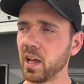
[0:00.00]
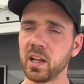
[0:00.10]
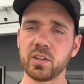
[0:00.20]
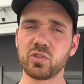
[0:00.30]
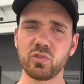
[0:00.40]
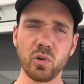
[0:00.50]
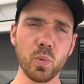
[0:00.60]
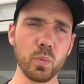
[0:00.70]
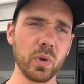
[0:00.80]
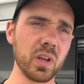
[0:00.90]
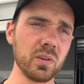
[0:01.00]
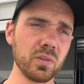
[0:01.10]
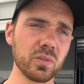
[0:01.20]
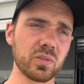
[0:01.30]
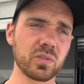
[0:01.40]
Strom
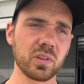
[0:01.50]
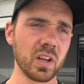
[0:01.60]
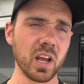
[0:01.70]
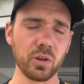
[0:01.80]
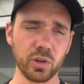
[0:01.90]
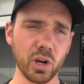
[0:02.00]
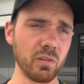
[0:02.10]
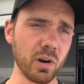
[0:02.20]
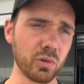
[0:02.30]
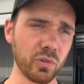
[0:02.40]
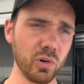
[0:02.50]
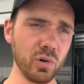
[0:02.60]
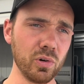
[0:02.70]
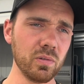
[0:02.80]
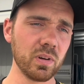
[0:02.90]
Wheels,
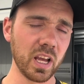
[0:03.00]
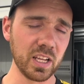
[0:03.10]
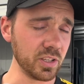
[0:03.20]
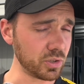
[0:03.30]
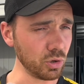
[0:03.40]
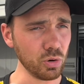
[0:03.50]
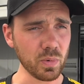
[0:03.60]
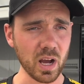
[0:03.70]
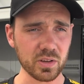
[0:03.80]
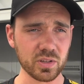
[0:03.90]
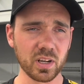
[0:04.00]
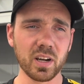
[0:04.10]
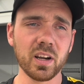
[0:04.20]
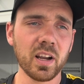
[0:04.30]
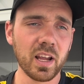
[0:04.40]
Eurocrew, ECU
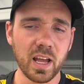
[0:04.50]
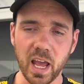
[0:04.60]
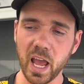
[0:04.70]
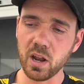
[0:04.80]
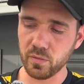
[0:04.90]
Master, and of